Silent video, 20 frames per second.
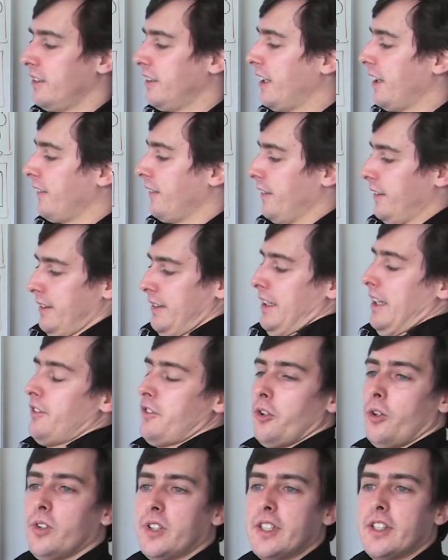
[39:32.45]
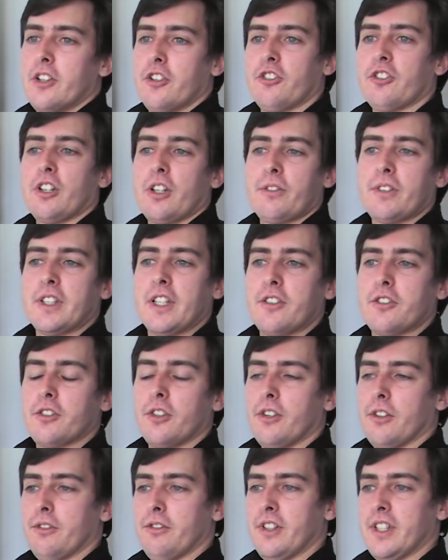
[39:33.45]
then it's only the server that's
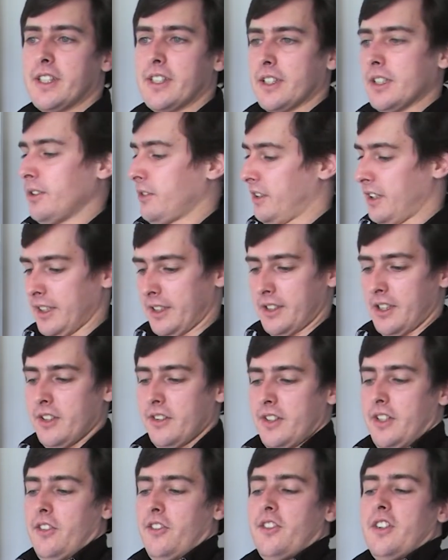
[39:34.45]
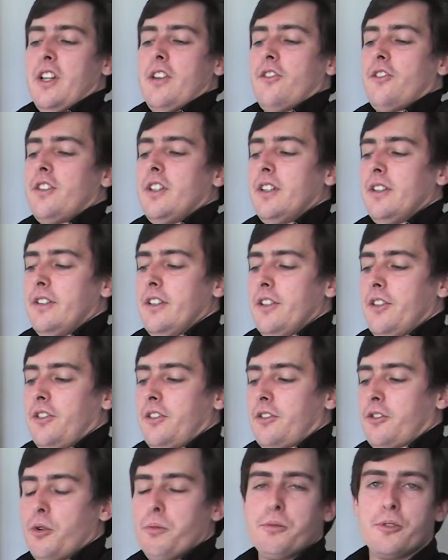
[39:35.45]
going to figure out I can't instantiate
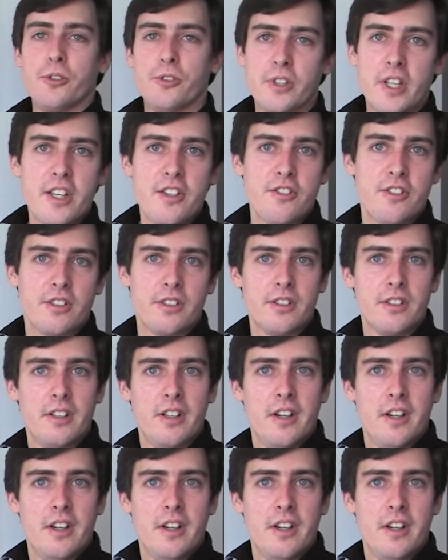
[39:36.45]
this computation.